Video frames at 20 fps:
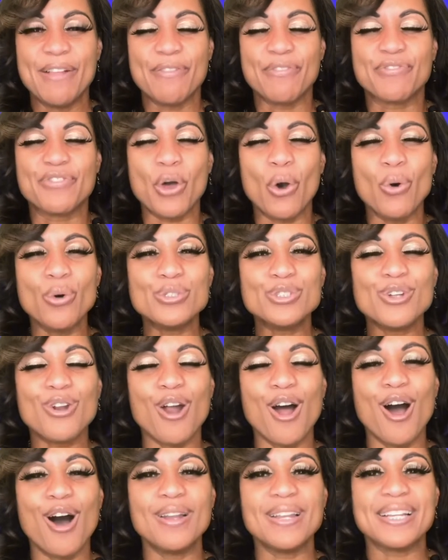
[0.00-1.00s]
Those
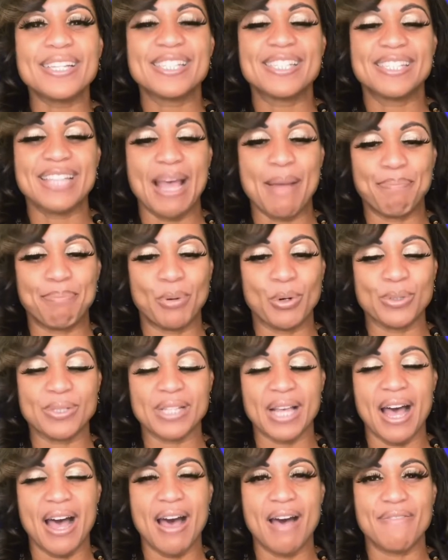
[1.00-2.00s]
are all examples
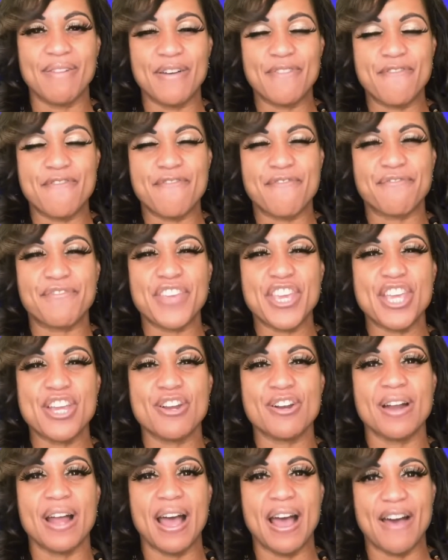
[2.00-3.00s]
of a
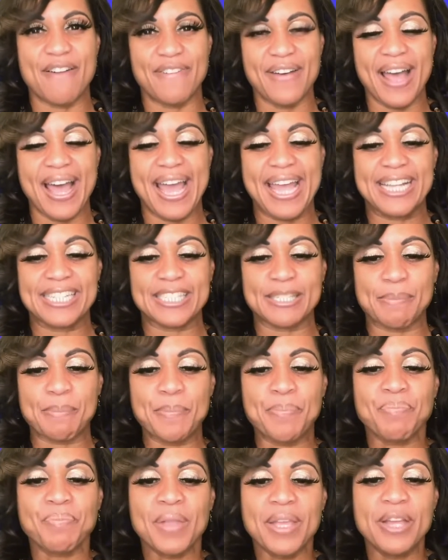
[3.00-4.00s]
fear of heights.
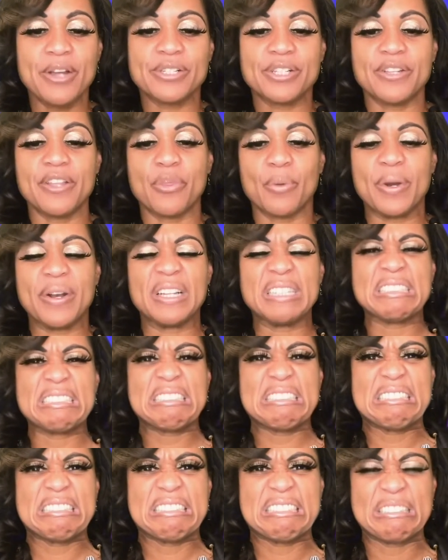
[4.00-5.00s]
Here's another one.
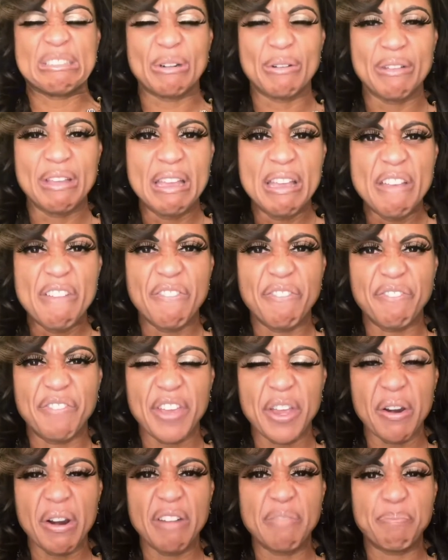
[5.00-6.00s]
Ooh,
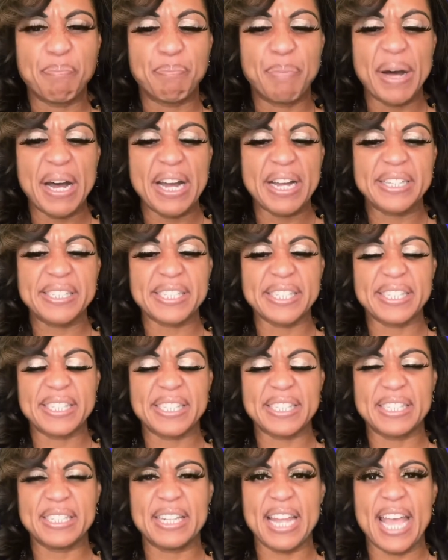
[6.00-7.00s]
fear of bugs,
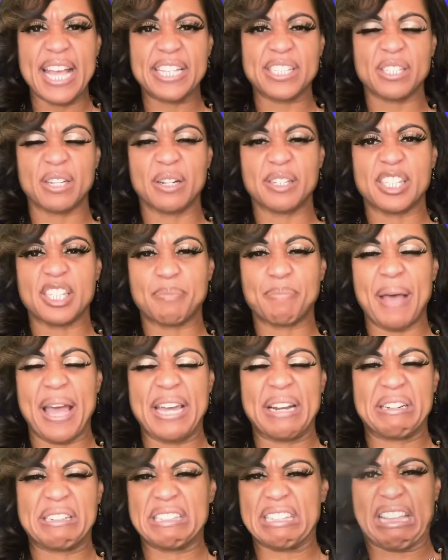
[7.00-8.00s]
snakes, or
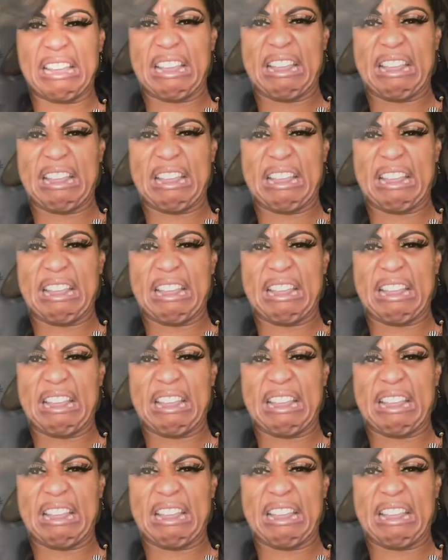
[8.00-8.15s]
spiders.